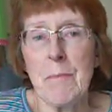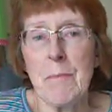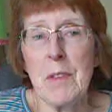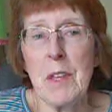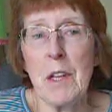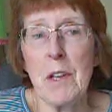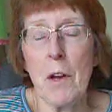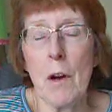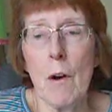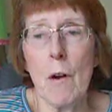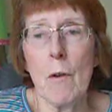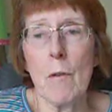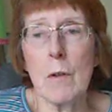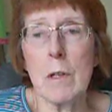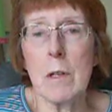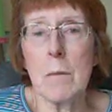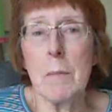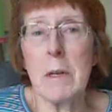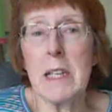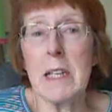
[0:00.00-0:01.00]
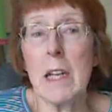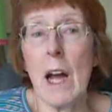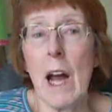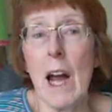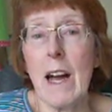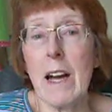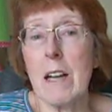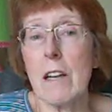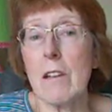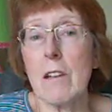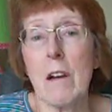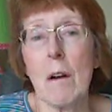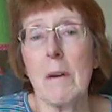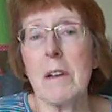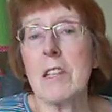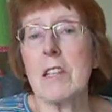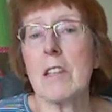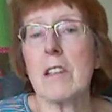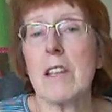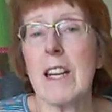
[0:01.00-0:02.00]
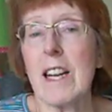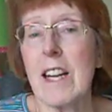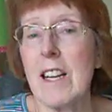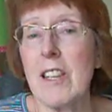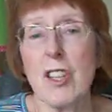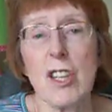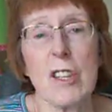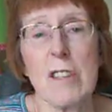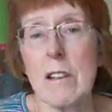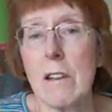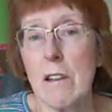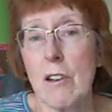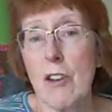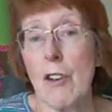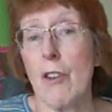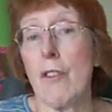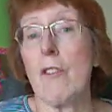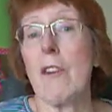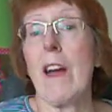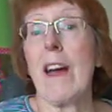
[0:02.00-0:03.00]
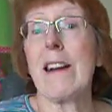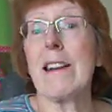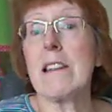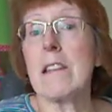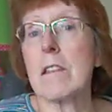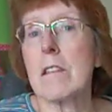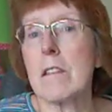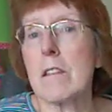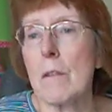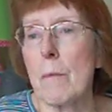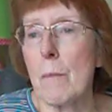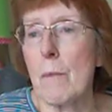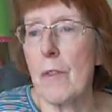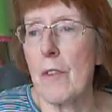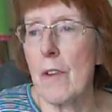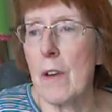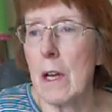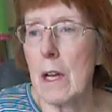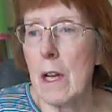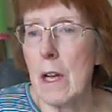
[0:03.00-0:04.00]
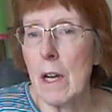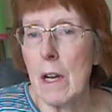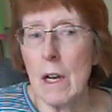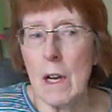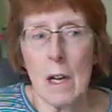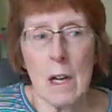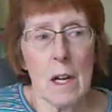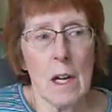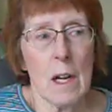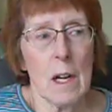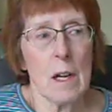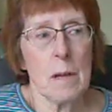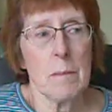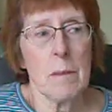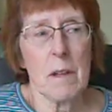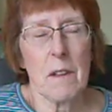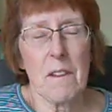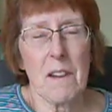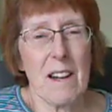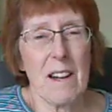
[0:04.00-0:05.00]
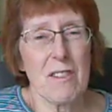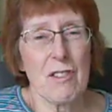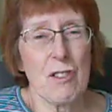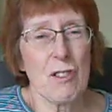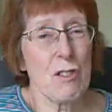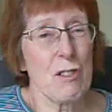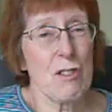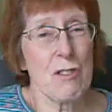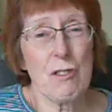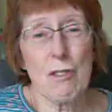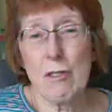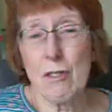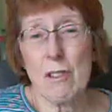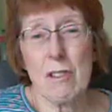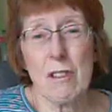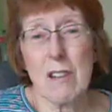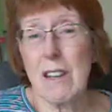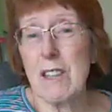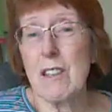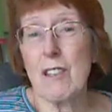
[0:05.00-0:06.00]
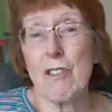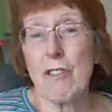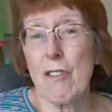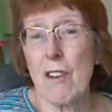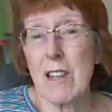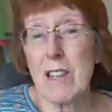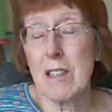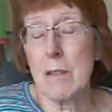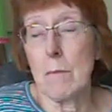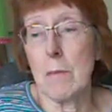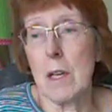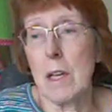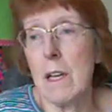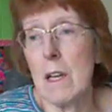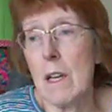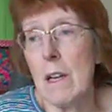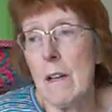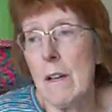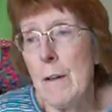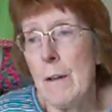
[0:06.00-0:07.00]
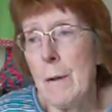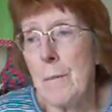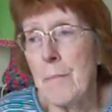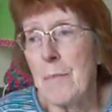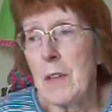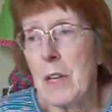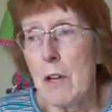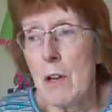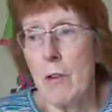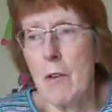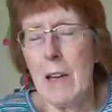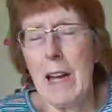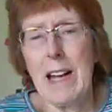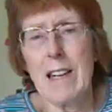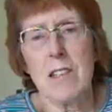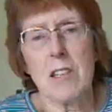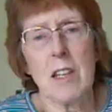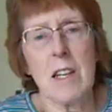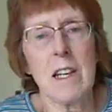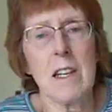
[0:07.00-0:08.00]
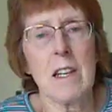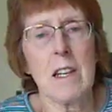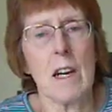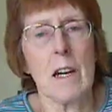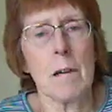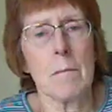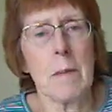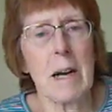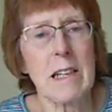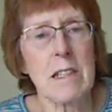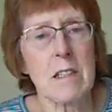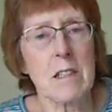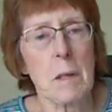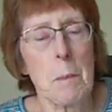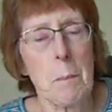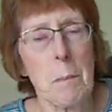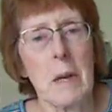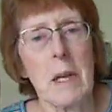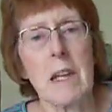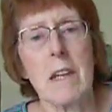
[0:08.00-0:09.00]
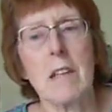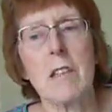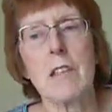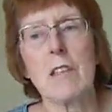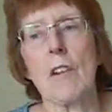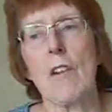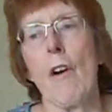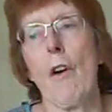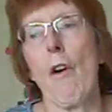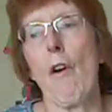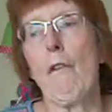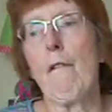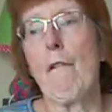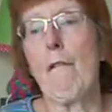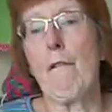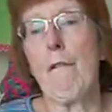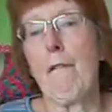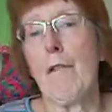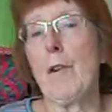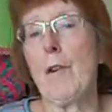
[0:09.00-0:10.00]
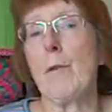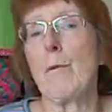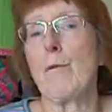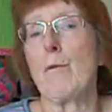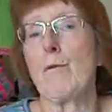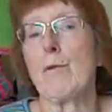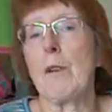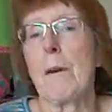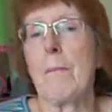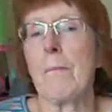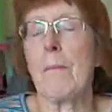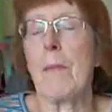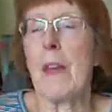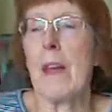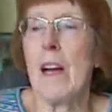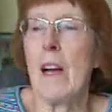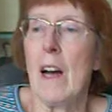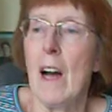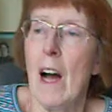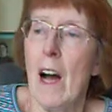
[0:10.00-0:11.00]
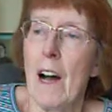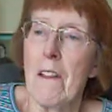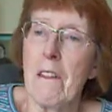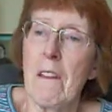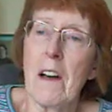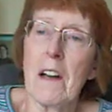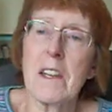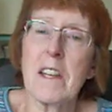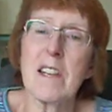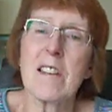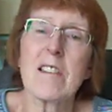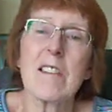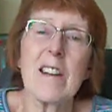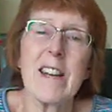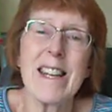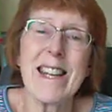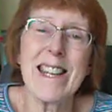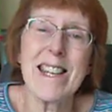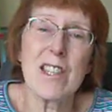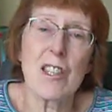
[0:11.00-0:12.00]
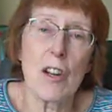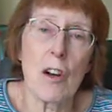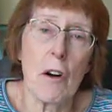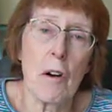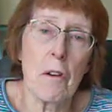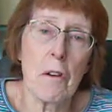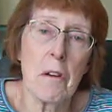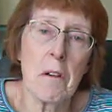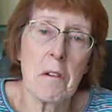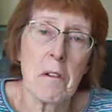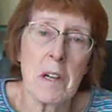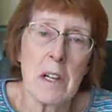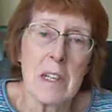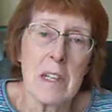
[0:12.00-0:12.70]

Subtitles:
You know, I mean, I could go into the kitchen and create something, but that just doesn't interest me. Creating a masterpiece of food and then it's eaten,